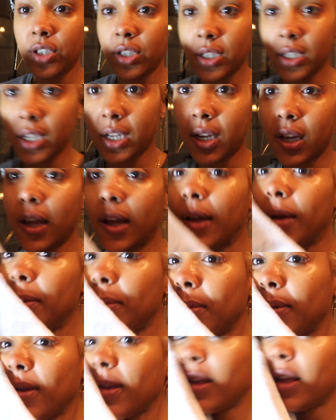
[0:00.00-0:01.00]
just gonna come
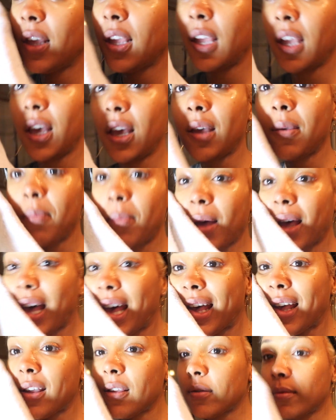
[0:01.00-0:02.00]
and
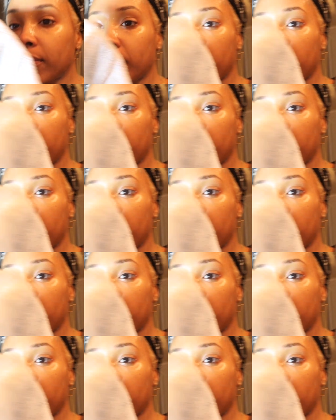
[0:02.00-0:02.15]
pat.